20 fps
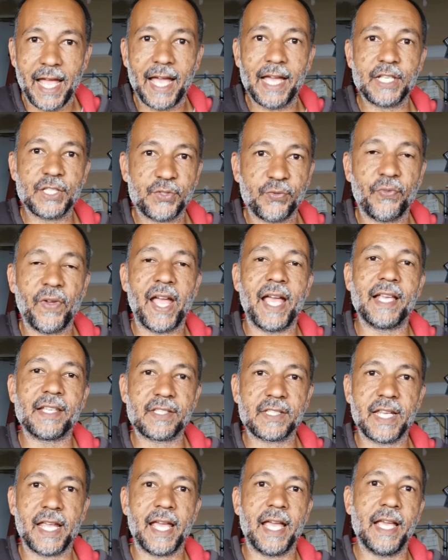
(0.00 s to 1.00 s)
as
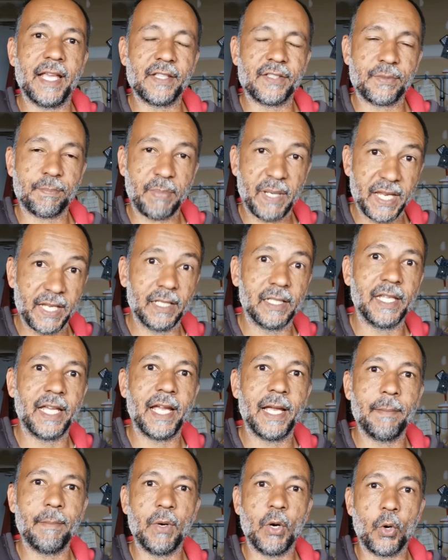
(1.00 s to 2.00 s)
fast as
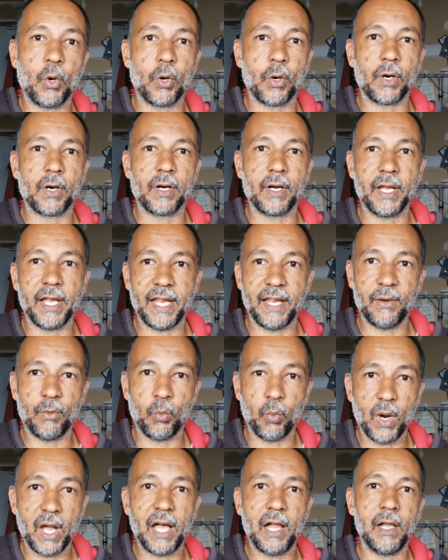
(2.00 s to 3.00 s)
PLM or a
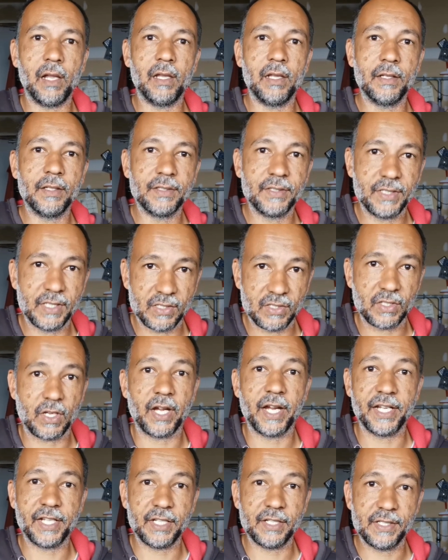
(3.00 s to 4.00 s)
well
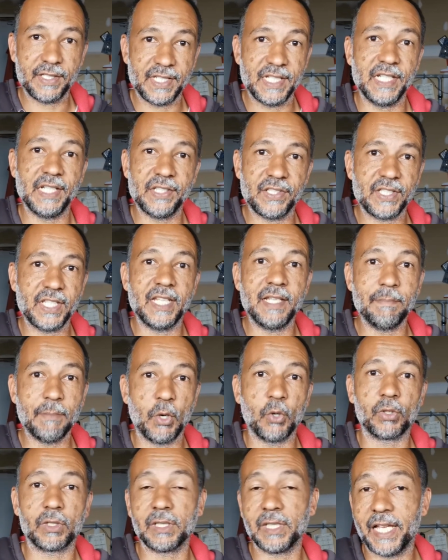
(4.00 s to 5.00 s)
designed DC
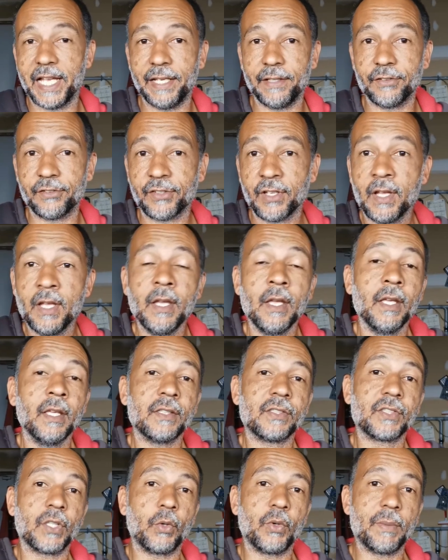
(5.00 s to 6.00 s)
motor lens.
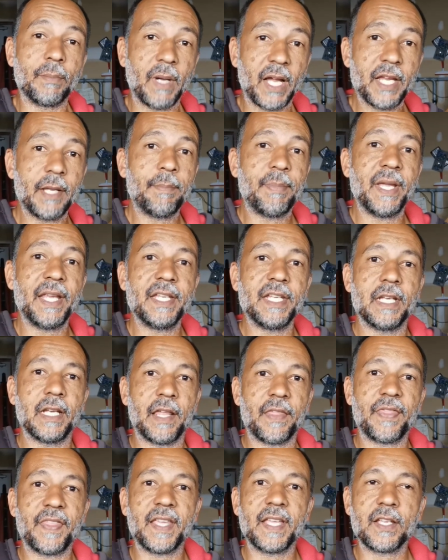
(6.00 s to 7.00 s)
So in my opinion,
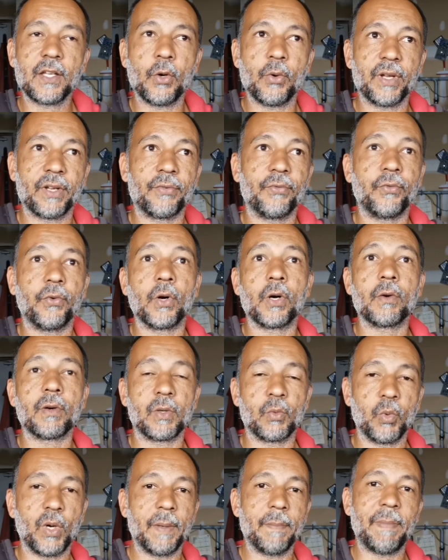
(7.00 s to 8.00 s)
I think going
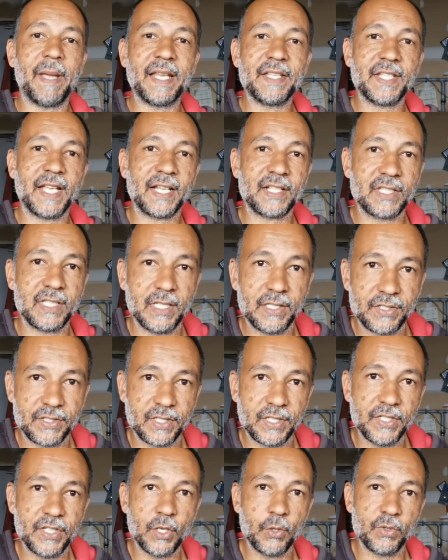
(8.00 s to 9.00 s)
forward, what Pentax needs
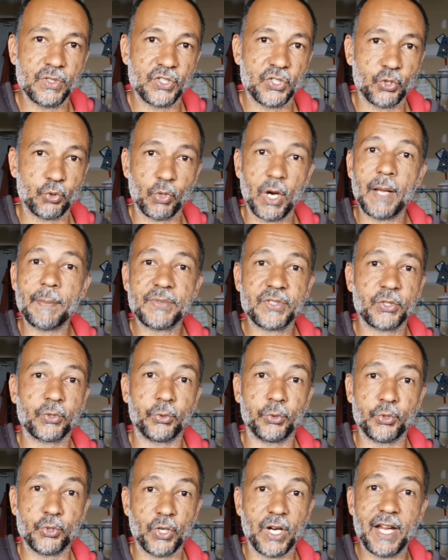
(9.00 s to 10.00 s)
to do is drop
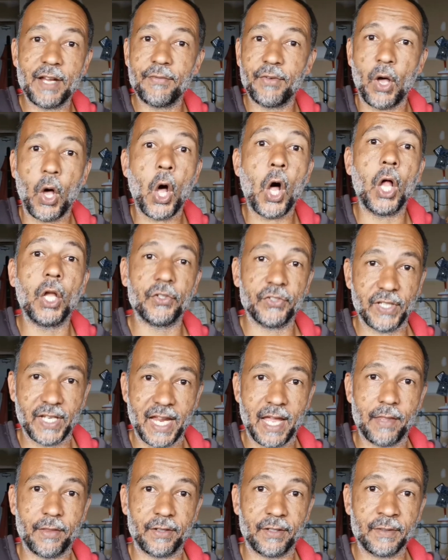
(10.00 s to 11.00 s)
screw drive
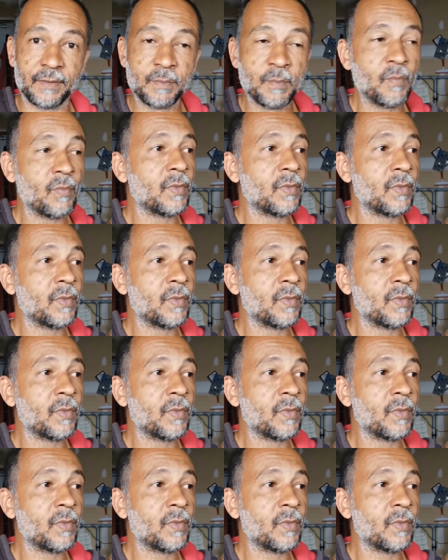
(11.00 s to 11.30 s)
altogether.